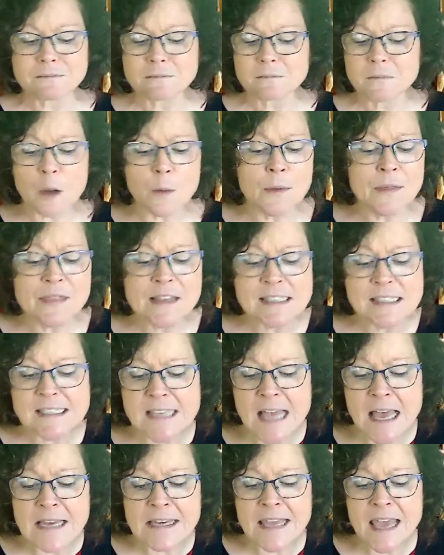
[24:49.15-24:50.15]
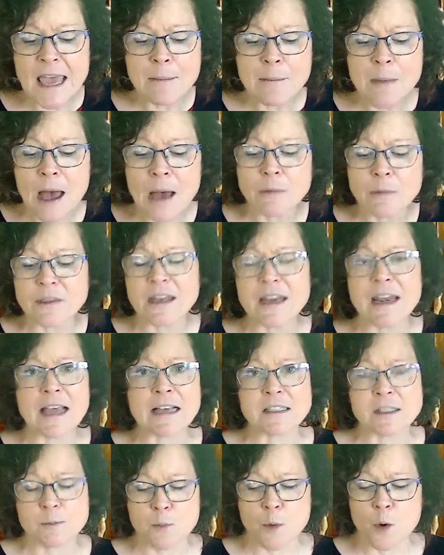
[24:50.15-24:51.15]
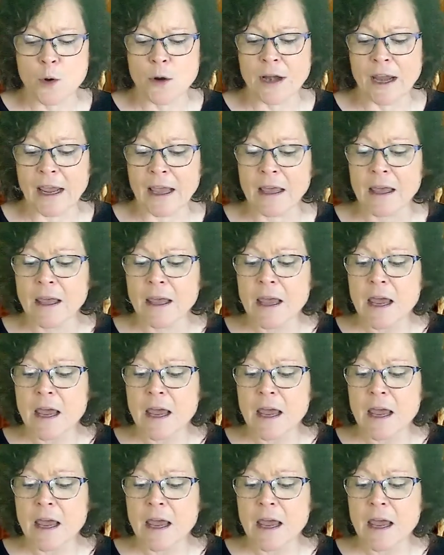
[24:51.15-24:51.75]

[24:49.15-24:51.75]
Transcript: When the sun came out the next morning,